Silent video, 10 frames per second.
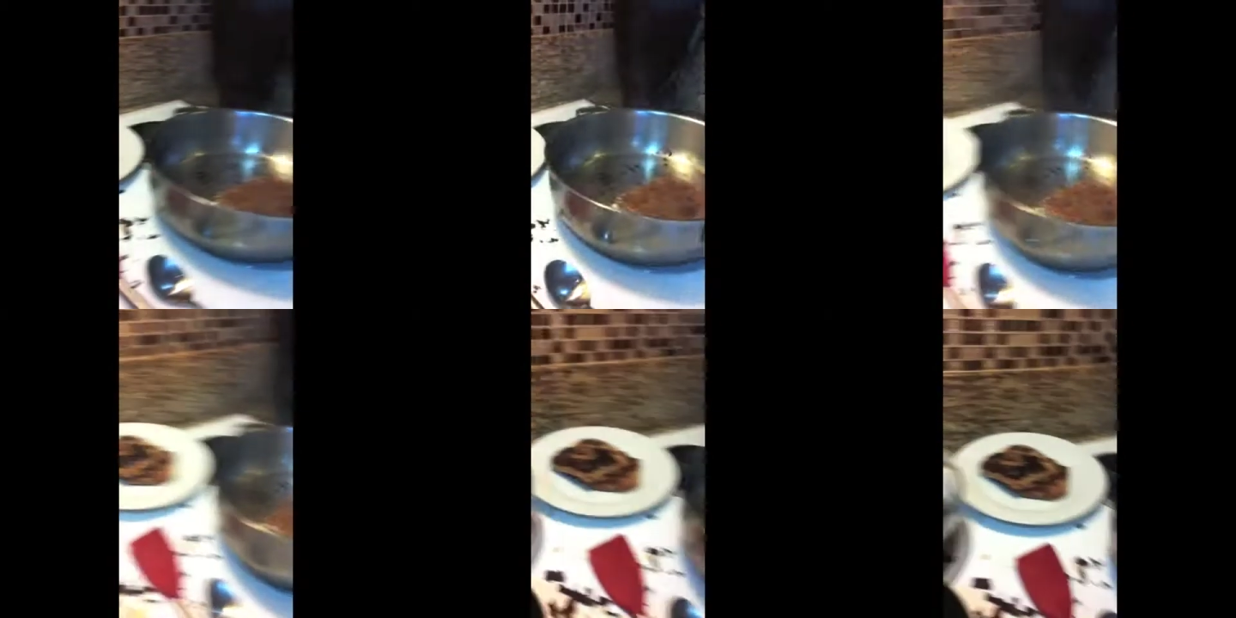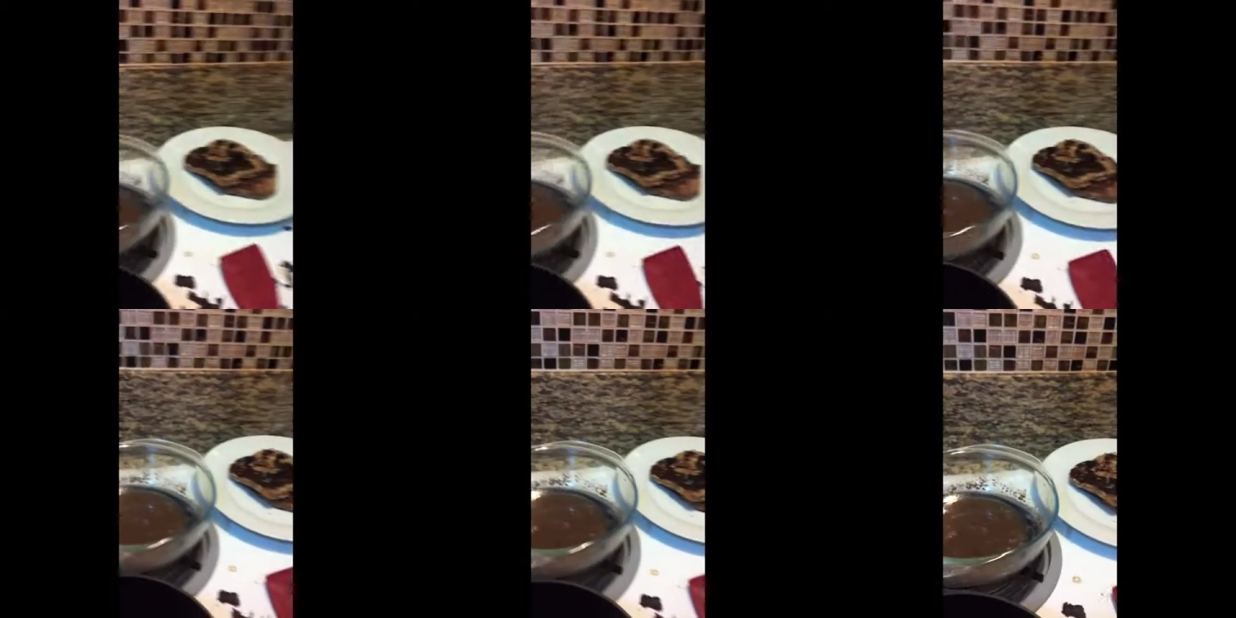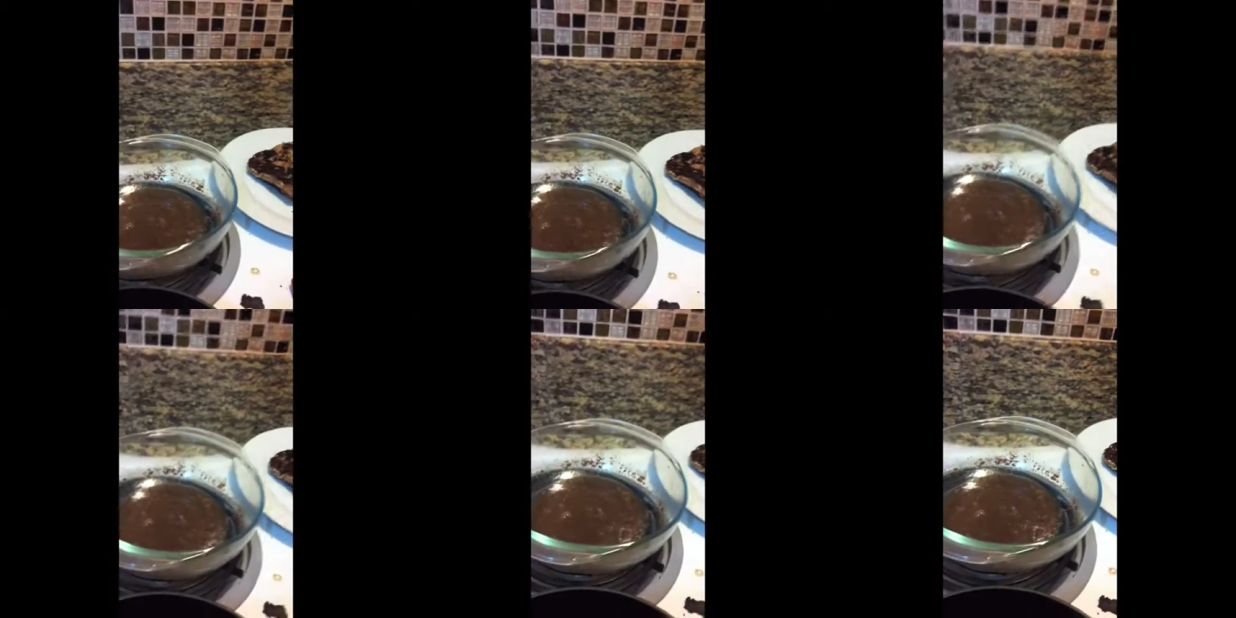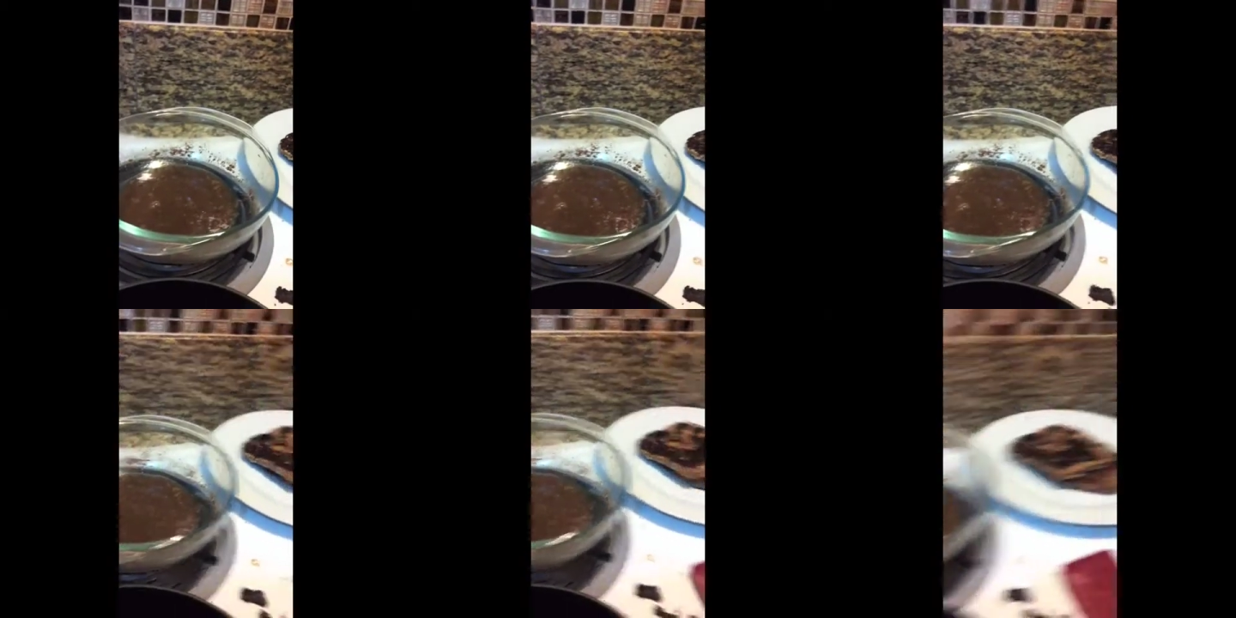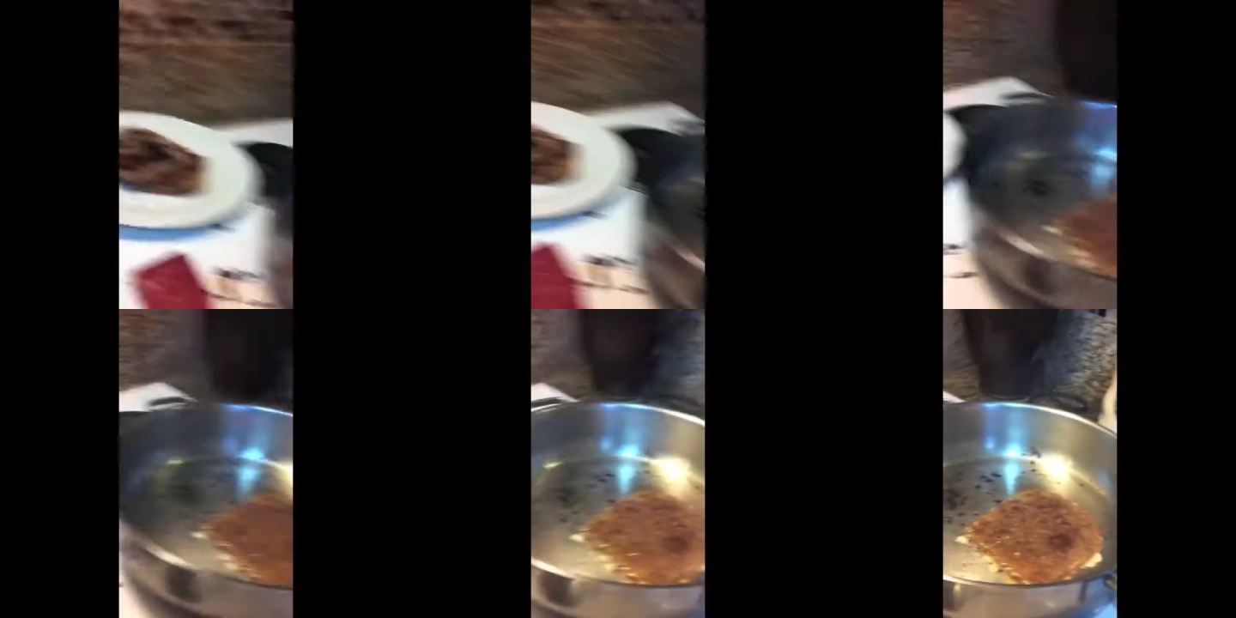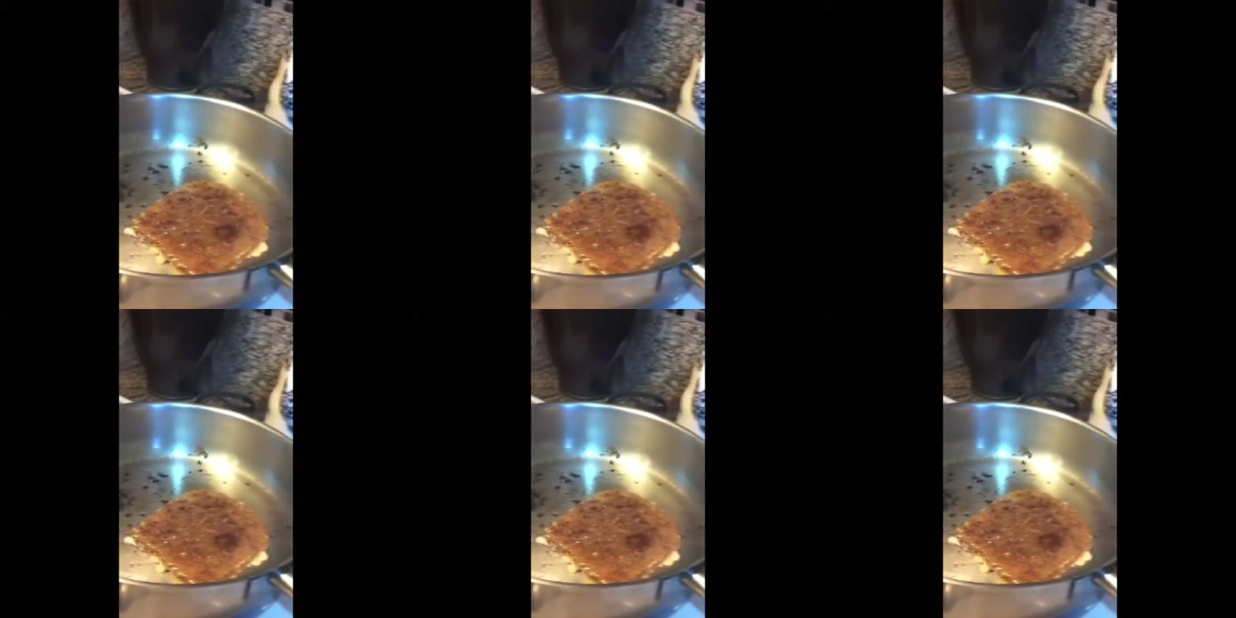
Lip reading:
[unreadable: no face in view]